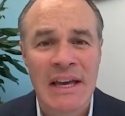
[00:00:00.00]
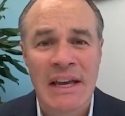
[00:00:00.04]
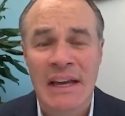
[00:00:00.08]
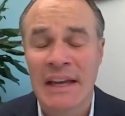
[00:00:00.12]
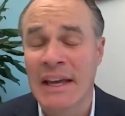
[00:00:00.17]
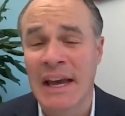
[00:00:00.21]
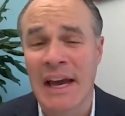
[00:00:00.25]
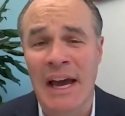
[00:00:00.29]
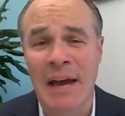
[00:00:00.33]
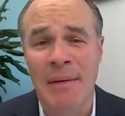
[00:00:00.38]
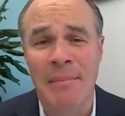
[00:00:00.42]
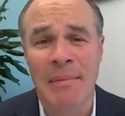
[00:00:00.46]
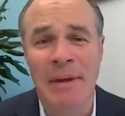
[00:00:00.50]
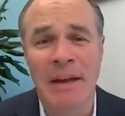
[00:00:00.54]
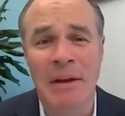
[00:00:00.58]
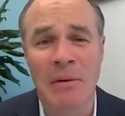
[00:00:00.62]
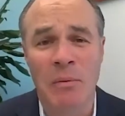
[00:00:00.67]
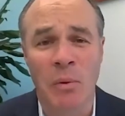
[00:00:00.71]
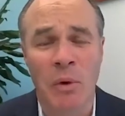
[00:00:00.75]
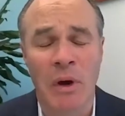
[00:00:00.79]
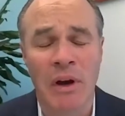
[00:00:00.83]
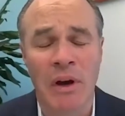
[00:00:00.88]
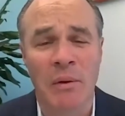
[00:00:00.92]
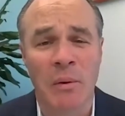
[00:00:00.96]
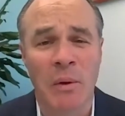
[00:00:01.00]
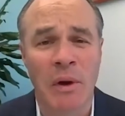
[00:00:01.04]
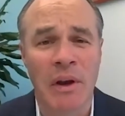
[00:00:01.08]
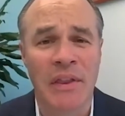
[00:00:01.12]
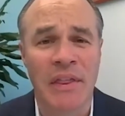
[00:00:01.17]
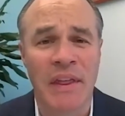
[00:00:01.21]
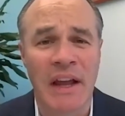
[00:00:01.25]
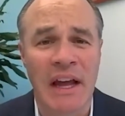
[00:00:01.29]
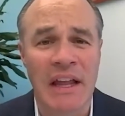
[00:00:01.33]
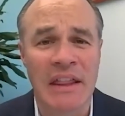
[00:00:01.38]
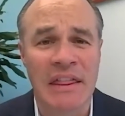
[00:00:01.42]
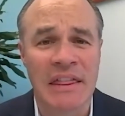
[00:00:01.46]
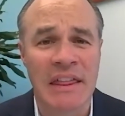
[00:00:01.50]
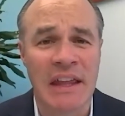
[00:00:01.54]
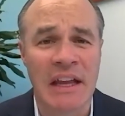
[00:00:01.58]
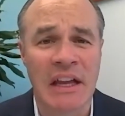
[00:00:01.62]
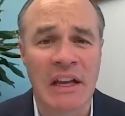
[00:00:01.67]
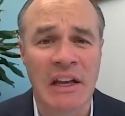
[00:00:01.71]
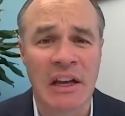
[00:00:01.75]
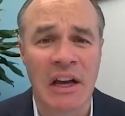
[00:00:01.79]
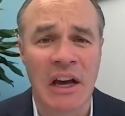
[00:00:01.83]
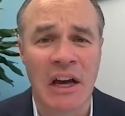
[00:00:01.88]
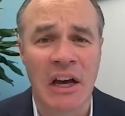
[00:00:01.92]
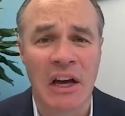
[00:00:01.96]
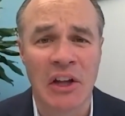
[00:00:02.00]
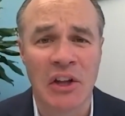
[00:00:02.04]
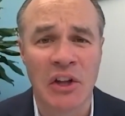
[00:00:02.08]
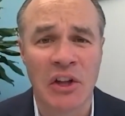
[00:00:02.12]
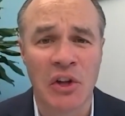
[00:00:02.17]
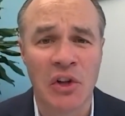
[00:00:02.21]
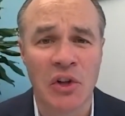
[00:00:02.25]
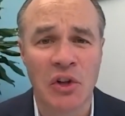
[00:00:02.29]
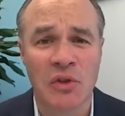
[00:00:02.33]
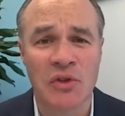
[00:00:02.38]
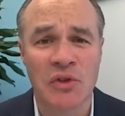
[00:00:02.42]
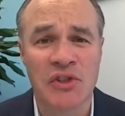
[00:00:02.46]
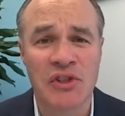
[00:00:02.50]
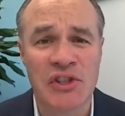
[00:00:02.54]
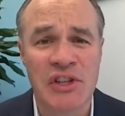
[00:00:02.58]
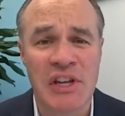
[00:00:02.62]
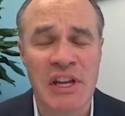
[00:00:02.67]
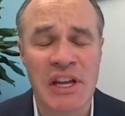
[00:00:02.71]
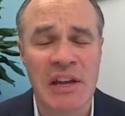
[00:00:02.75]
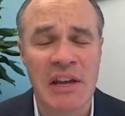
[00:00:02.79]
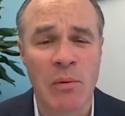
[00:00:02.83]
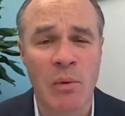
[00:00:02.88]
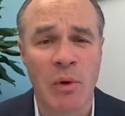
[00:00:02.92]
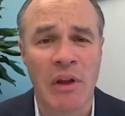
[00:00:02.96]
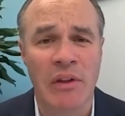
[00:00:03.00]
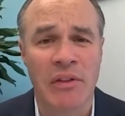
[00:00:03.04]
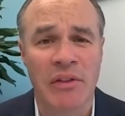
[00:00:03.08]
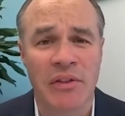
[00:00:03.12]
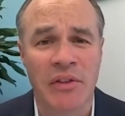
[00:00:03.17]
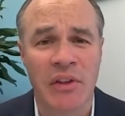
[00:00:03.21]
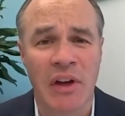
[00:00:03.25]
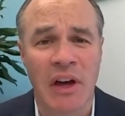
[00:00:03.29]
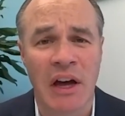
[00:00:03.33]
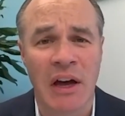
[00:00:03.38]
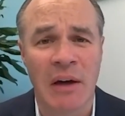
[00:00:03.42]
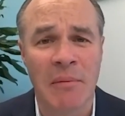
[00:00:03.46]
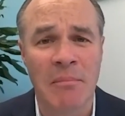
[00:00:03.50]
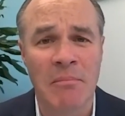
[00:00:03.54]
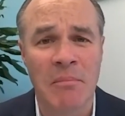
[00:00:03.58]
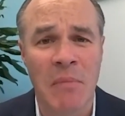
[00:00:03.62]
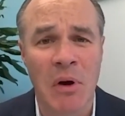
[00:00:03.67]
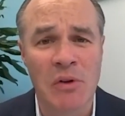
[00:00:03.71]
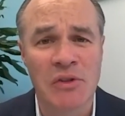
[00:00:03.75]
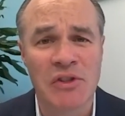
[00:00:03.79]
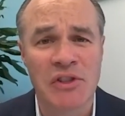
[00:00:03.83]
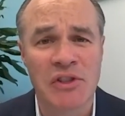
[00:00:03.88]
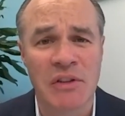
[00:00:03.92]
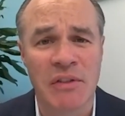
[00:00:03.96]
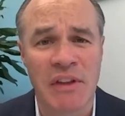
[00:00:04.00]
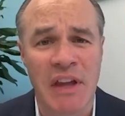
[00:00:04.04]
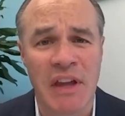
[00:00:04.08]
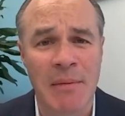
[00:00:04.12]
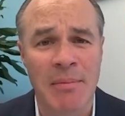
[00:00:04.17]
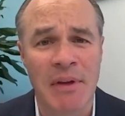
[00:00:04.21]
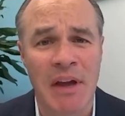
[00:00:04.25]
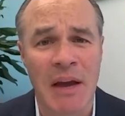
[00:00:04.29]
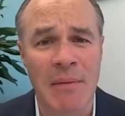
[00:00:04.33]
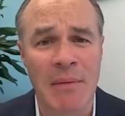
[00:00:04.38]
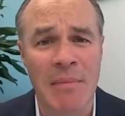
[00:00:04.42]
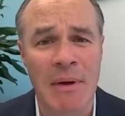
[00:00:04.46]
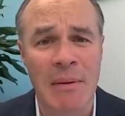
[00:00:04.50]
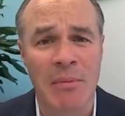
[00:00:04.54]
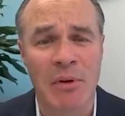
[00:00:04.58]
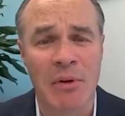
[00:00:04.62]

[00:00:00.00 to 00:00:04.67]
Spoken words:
Yeah, I mean, one thing I think you see with most of the API member